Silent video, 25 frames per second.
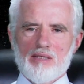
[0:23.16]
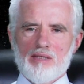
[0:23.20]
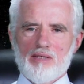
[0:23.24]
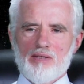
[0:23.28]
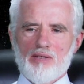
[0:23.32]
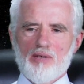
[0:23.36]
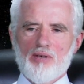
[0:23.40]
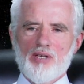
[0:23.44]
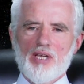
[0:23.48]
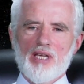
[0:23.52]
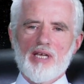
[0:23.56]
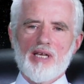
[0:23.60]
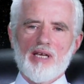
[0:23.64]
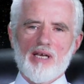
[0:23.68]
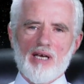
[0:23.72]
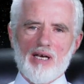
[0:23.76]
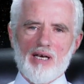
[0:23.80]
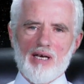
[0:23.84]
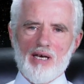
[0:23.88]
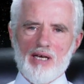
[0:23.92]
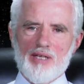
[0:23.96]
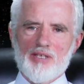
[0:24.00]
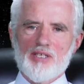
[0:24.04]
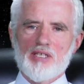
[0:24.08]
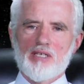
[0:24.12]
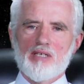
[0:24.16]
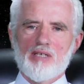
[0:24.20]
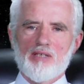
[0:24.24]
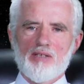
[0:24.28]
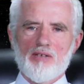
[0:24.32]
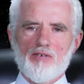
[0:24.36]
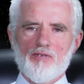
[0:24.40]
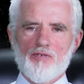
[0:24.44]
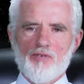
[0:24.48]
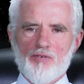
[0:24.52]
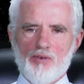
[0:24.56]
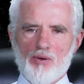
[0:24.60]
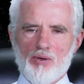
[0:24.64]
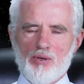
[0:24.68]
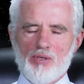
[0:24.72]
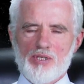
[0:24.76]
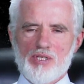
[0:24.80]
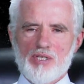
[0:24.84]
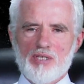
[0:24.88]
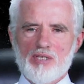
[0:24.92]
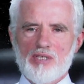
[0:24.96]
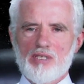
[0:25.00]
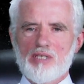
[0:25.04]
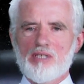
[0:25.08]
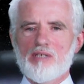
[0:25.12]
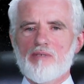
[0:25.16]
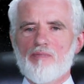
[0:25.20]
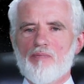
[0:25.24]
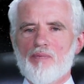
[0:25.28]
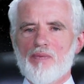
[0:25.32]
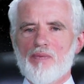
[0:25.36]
Looking at the first